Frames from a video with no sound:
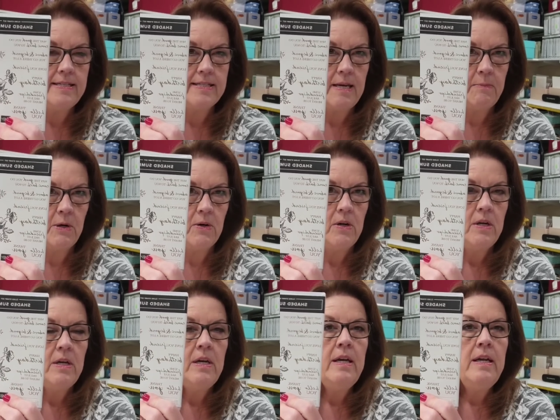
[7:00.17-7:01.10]
Summer.
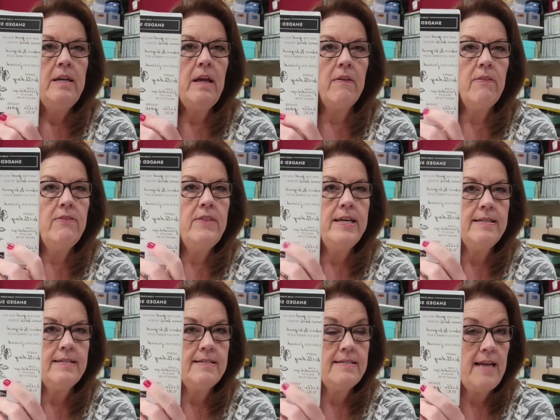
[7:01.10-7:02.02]
Now
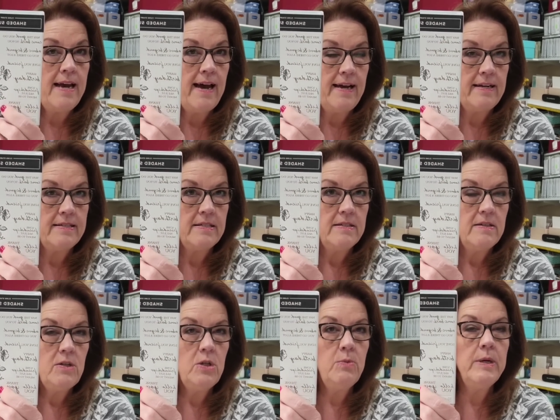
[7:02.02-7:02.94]
this set
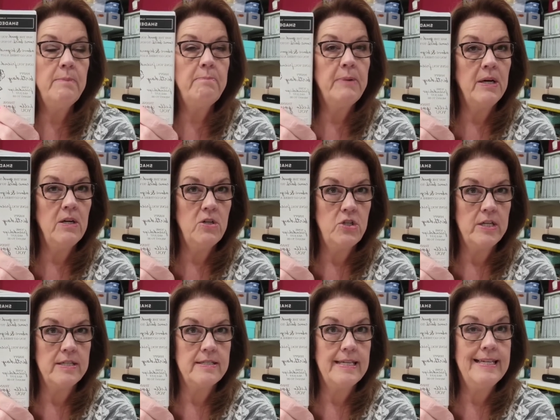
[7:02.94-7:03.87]
you would
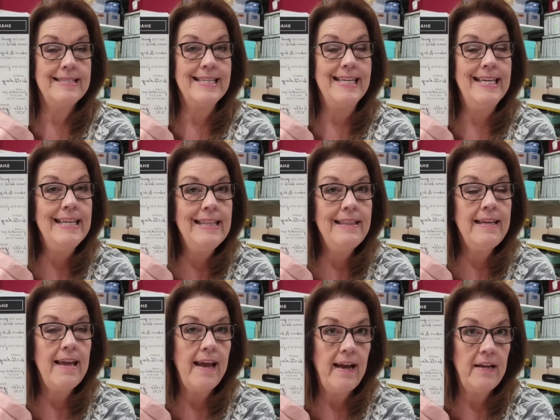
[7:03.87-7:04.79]
purchase. It's in
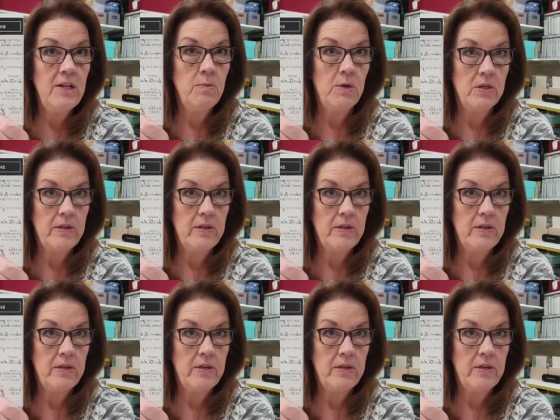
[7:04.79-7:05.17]
the annual